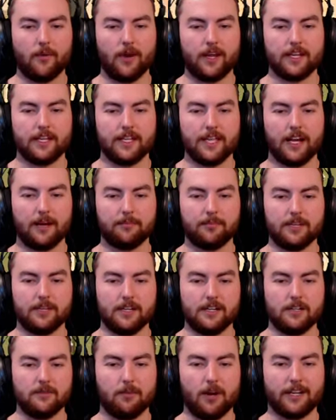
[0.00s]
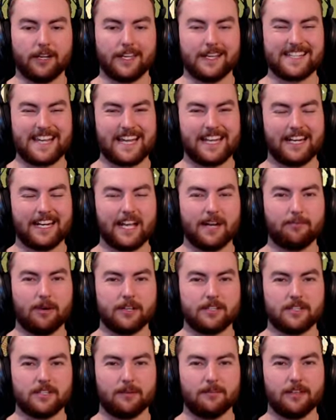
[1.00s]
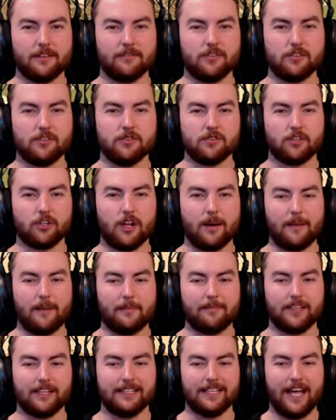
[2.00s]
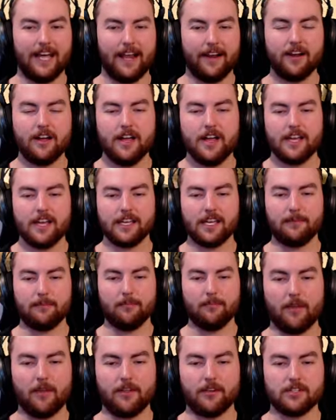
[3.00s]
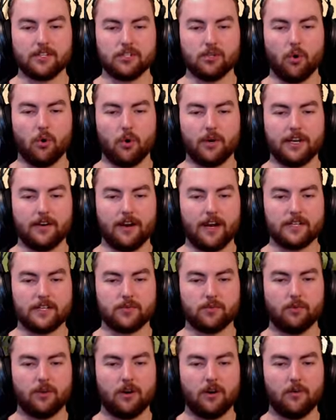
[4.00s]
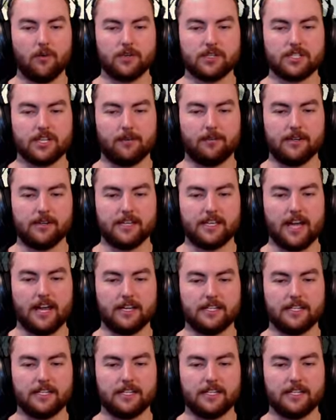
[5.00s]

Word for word: way to get up here, and you might get taken out by somebody if you do climb up the ladder. Keep in there is a door here as well, which somebody can